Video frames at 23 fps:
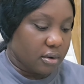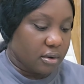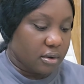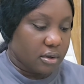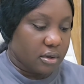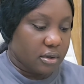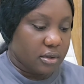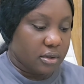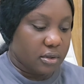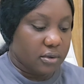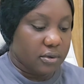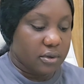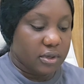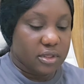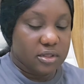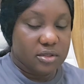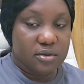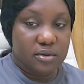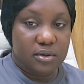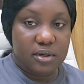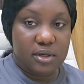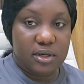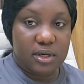you're going to
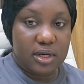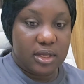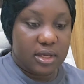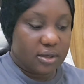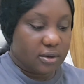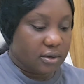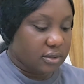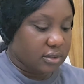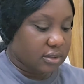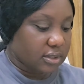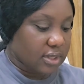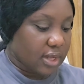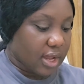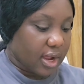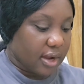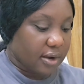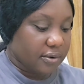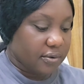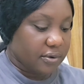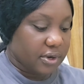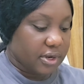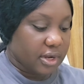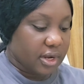click on
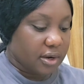agree and